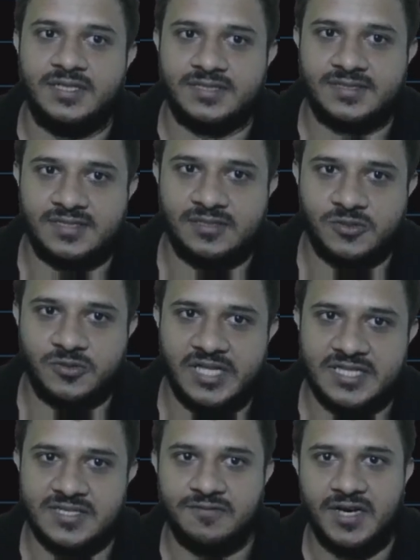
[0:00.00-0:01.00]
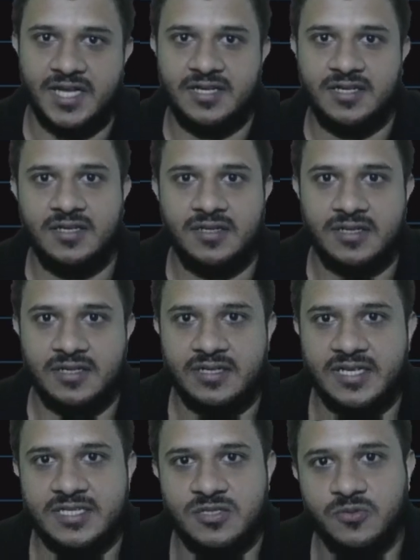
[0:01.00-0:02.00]
Yes. So that's a 1.
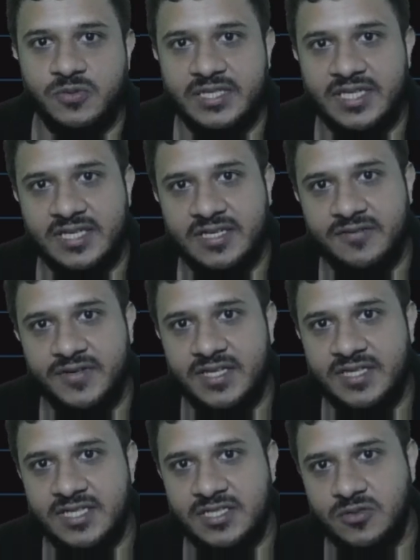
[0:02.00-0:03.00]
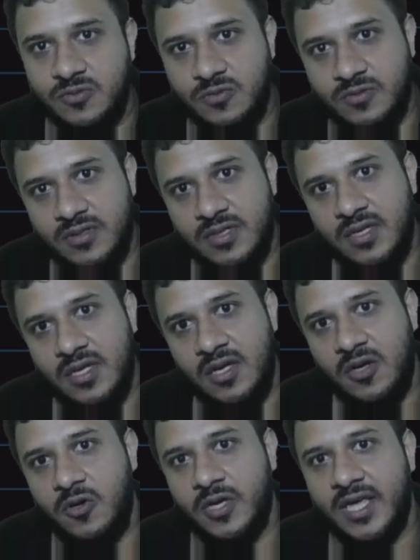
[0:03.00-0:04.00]
Let's do a takeaway 32.
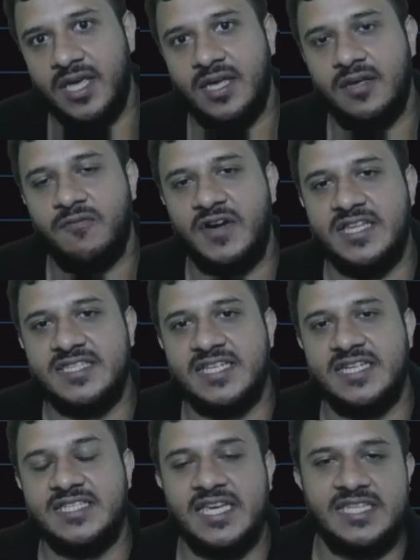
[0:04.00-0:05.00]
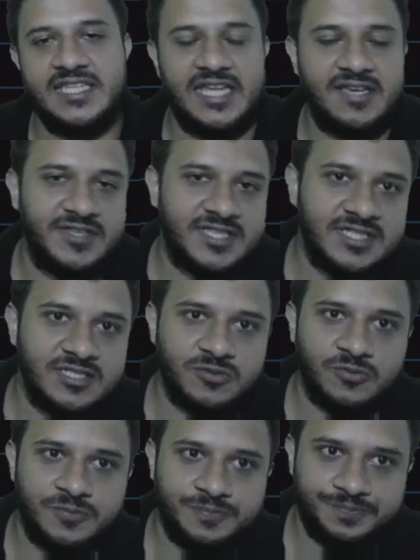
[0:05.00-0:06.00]
Okay. What is 38 takeaway
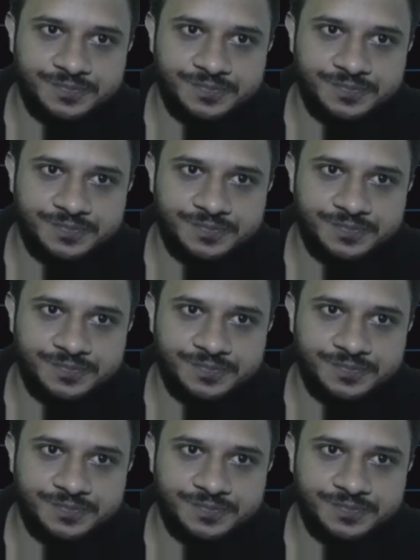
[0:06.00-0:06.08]
32?